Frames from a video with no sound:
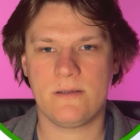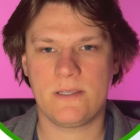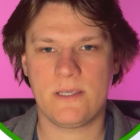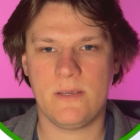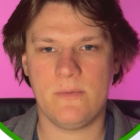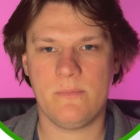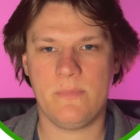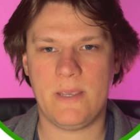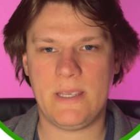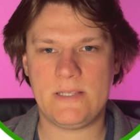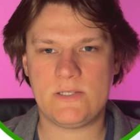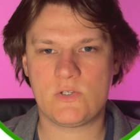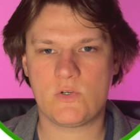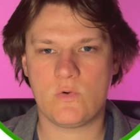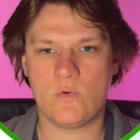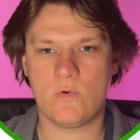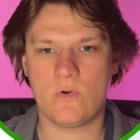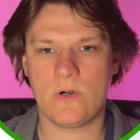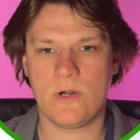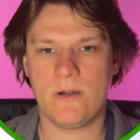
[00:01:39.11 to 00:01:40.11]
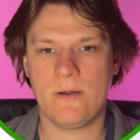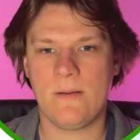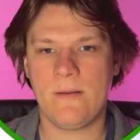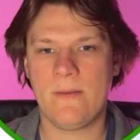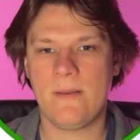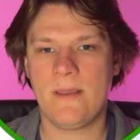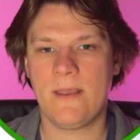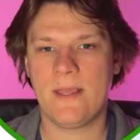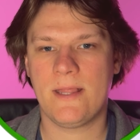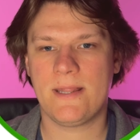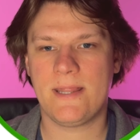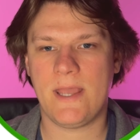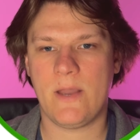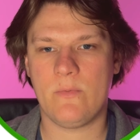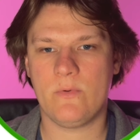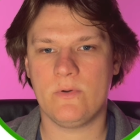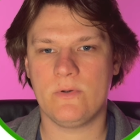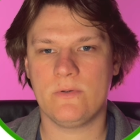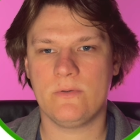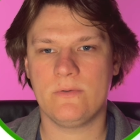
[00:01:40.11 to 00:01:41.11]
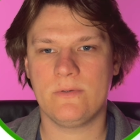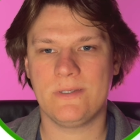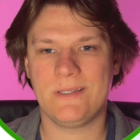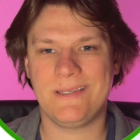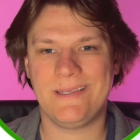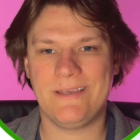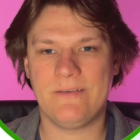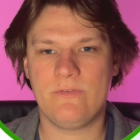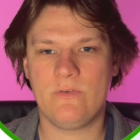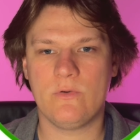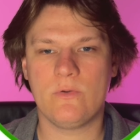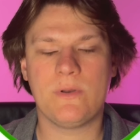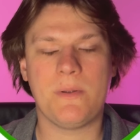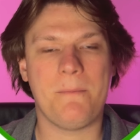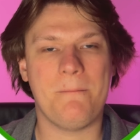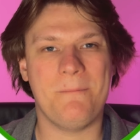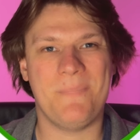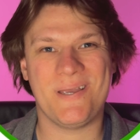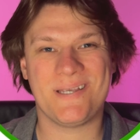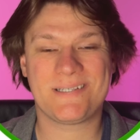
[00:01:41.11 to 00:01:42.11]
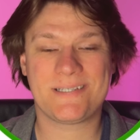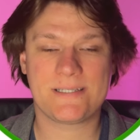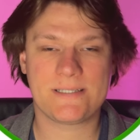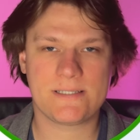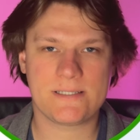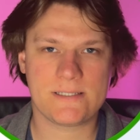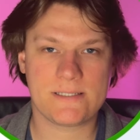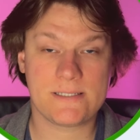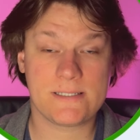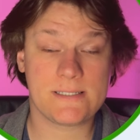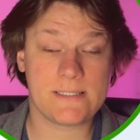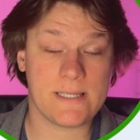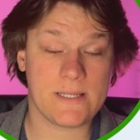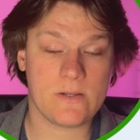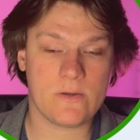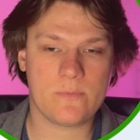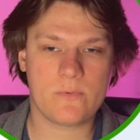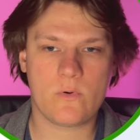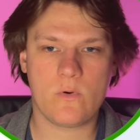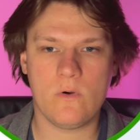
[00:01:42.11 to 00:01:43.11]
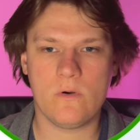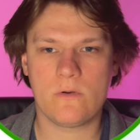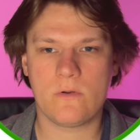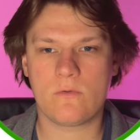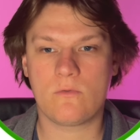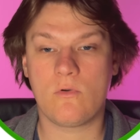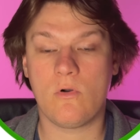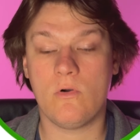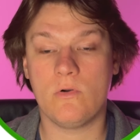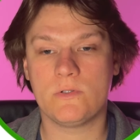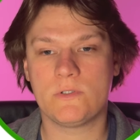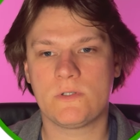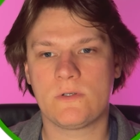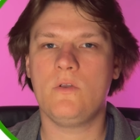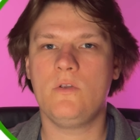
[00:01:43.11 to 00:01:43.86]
Campaign score that will give you the best setup, quote unquote.